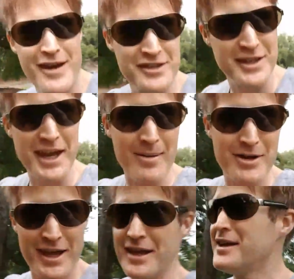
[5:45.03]
know if that was in the
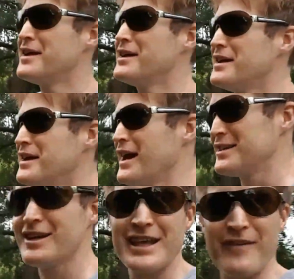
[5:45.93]
camera there.
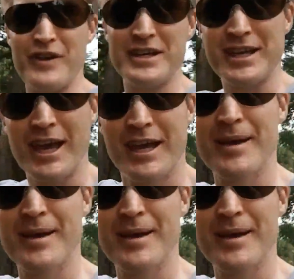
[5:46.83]
As soon as they finished,